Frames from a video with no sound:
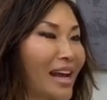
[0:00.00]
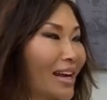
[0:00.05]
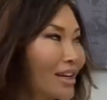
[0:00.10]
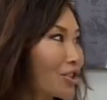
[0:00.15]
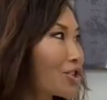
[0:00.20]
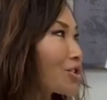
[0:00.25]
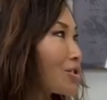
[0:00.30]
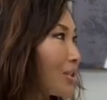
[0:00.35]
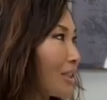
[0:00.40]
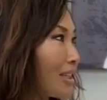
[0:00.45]

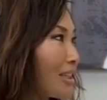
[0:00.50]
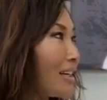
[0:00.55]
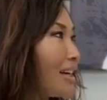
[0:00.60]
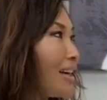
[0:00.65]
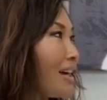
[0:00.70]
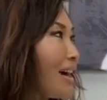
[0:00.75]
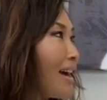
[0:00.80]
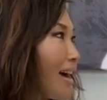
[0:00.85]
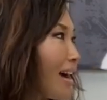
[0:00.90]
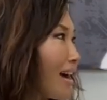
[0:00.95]
actually
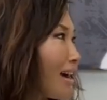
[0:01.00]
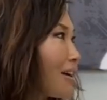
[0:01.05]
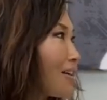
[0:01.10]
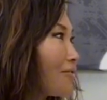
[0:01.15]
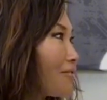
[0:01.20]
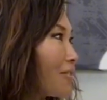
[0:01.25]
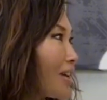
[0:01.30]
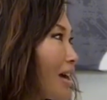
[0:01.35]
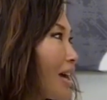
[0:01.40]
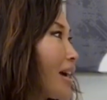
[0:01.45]

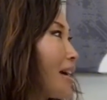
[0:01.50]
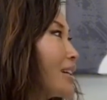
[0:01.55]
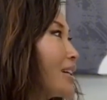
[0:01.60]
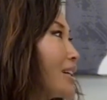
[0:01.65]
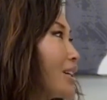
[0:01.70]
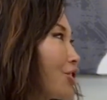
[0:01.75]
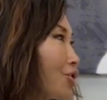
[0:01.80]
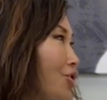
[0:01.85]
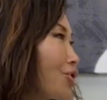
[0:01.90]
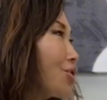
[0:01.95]
have
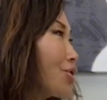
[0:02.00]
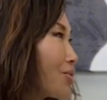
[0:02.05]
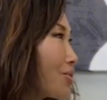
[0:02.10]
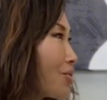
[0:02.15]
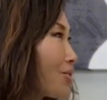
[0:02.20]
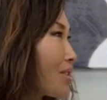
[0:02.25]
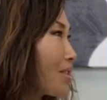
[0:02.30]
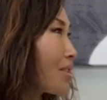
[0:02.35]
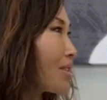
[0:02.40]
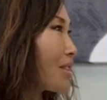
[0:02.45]
had
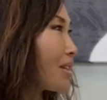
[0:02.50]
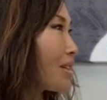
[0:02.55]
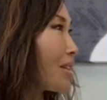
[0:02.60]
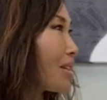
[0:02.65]
issues?